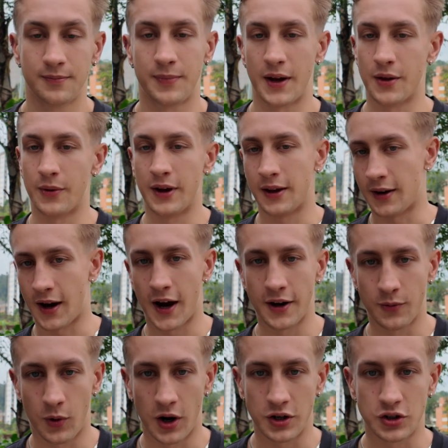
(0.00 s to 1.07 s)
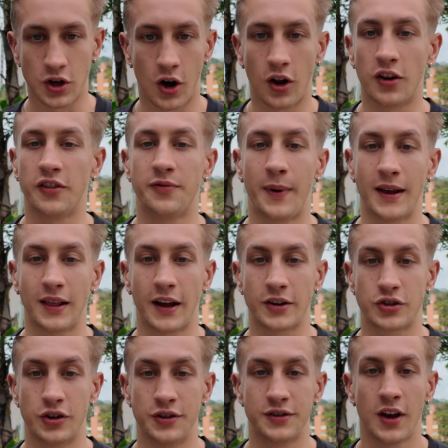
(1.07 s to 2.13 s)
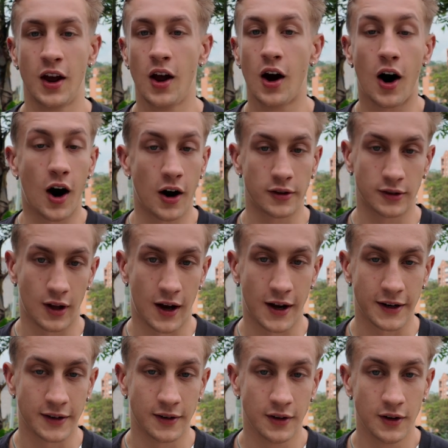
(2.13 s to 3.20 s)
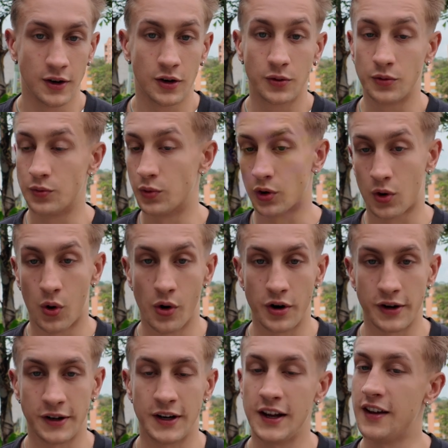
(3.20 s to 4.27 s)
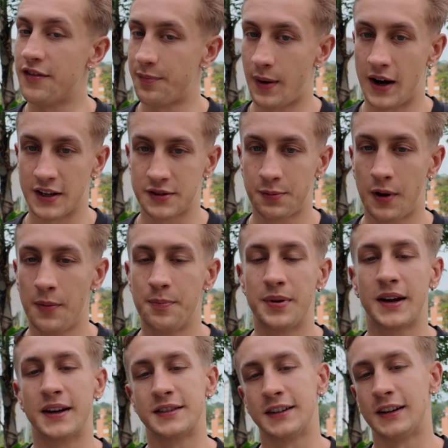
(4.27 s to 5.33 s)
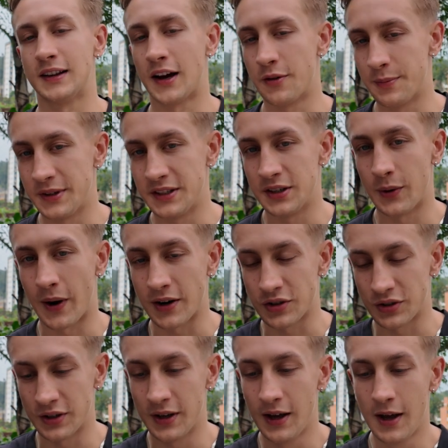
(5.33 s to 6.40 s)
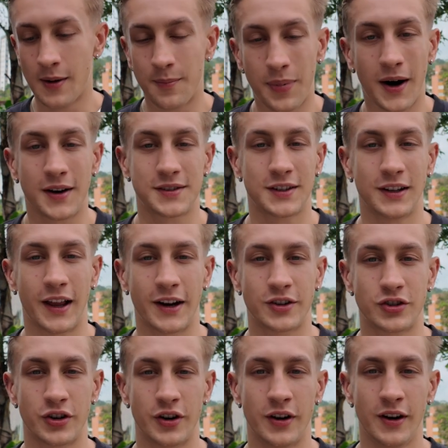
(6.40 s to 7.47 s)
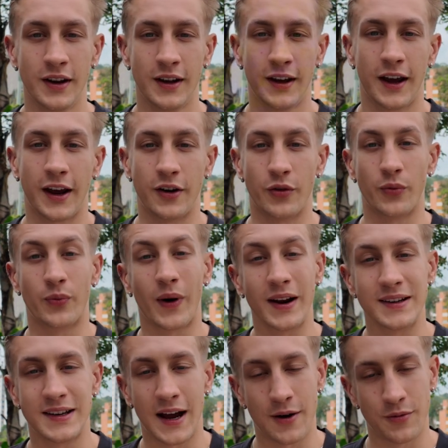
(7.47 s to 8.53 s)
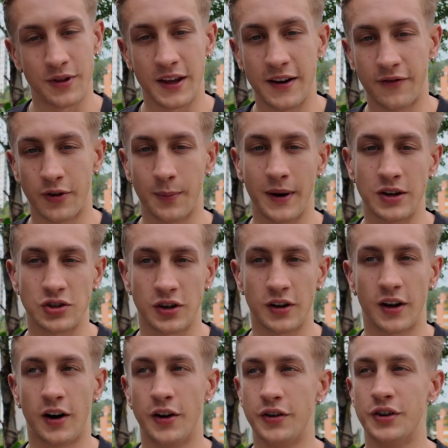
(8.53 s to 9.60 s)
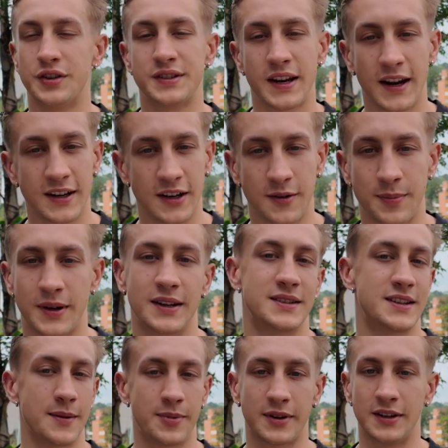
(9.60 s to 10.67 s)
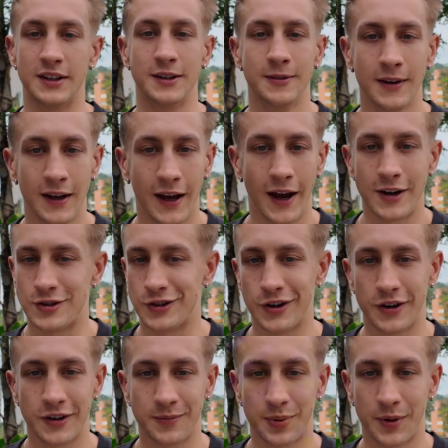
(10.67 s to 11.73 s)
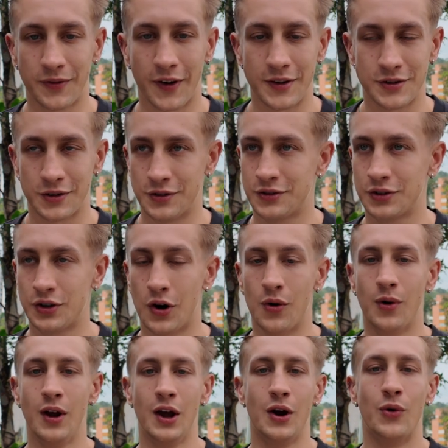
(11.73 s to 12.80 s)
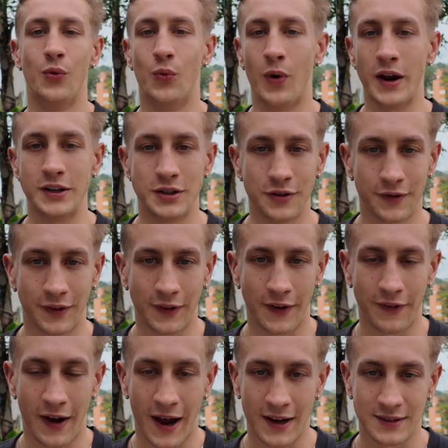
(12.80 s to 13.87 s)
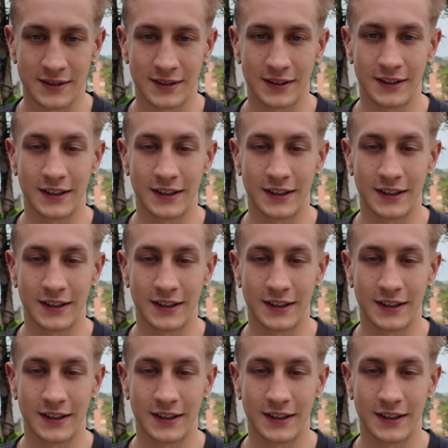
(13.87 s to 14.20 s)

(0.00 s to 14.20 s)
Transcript: By the way, I watched all of my lectures online, recorded if possible, because it allowed me to actually pause the lecture and write down the information, understand it, because typically engineering professors go way too fast